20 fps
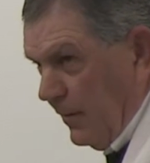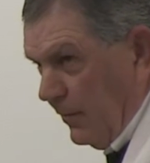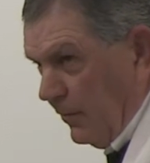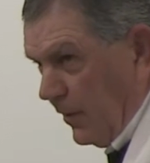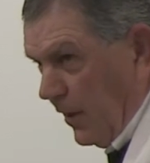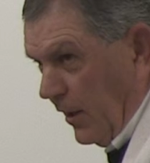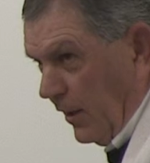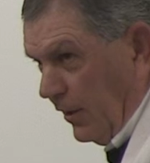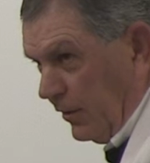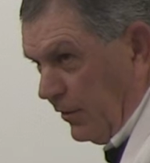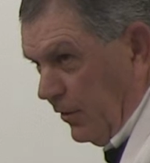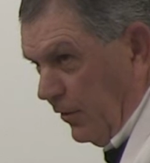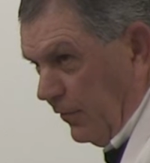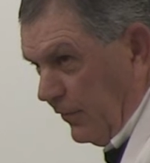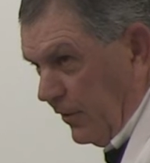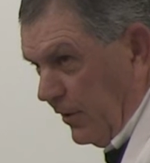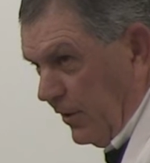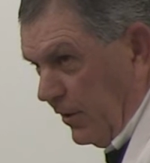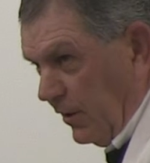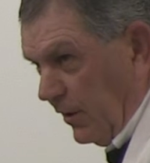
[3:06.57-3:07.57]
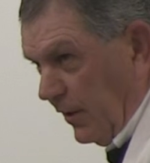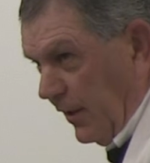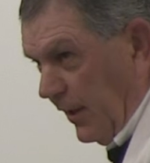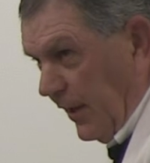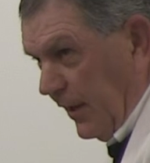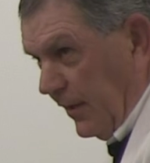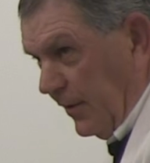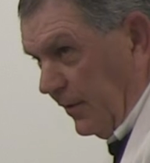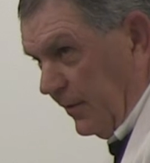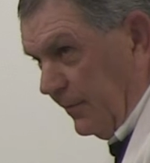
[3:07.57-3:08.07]
When I look over here at
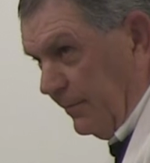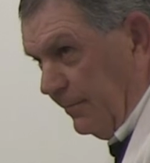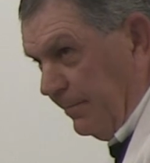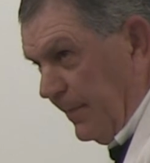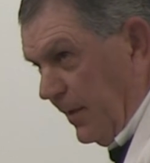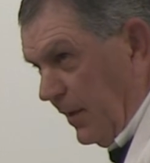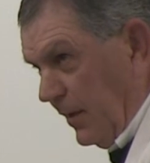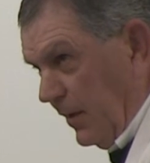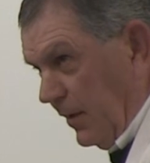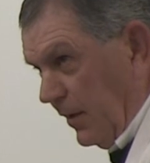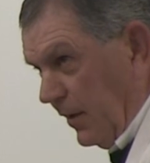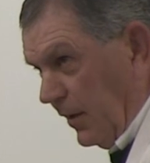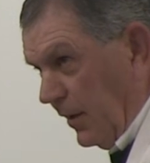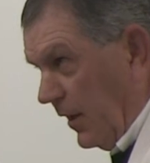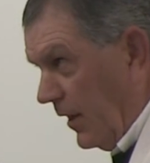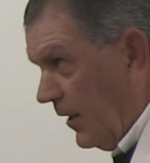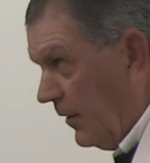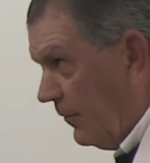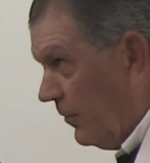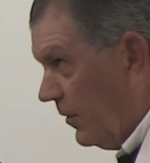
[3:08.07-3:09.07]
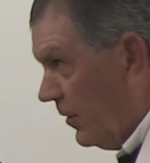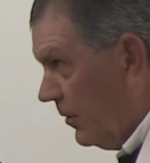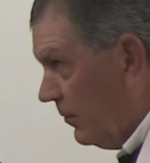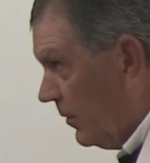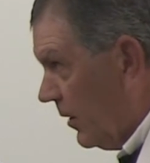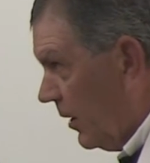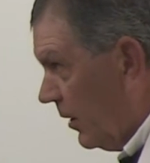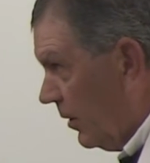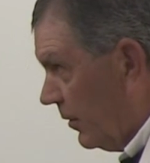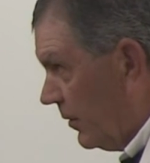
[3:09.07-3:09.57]
Lana and Nedra,
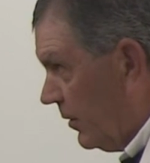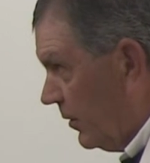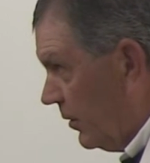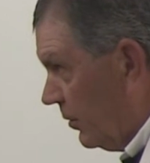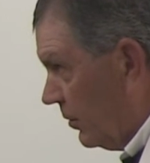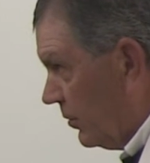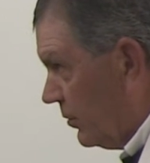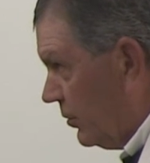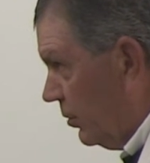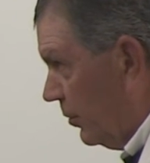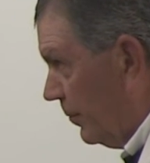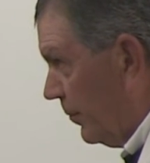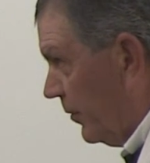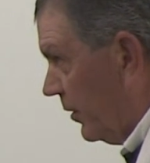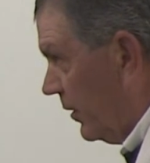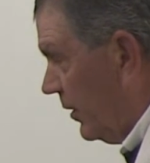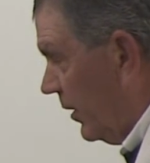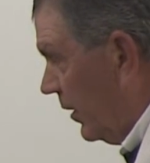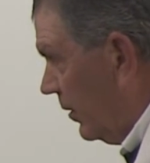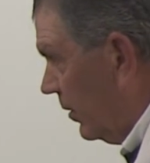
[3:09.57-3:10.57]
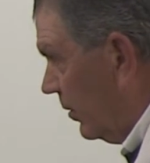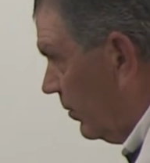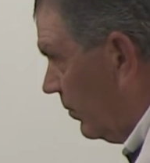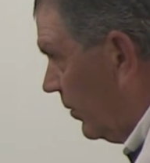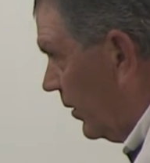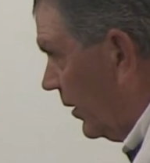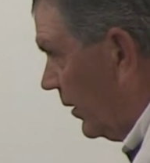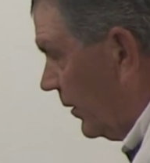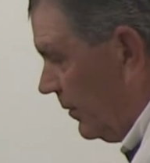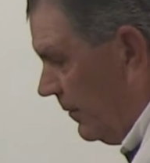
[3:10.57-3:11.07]
when I look at your superintendent,
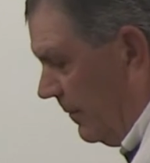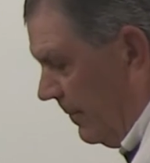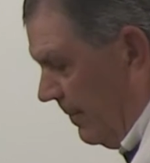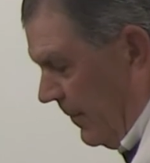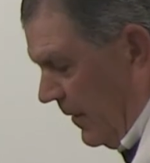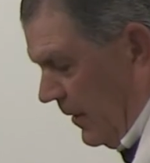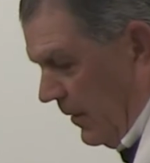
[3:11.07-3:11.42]
Rick,